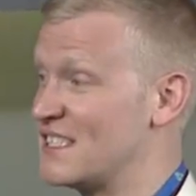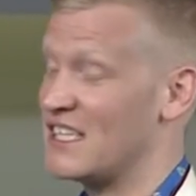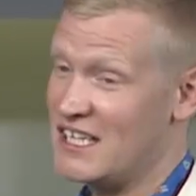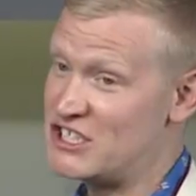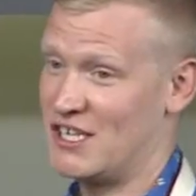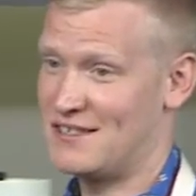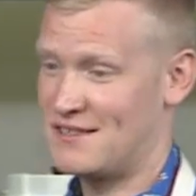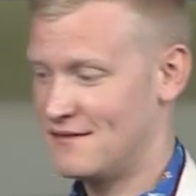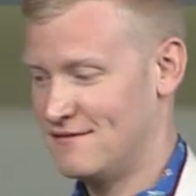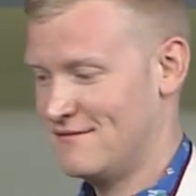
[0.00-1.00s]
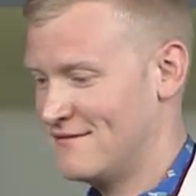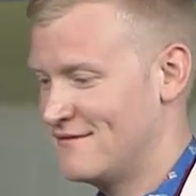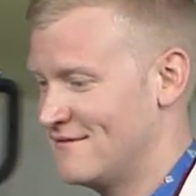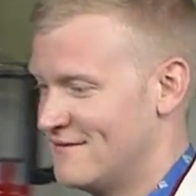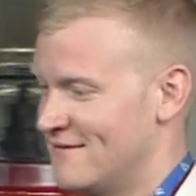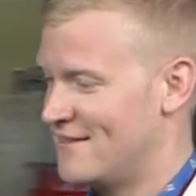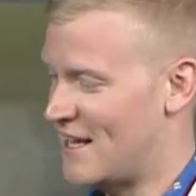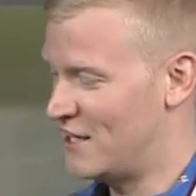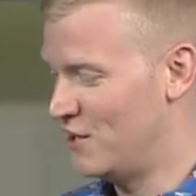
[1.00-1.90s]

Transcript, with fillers: delicious. Thank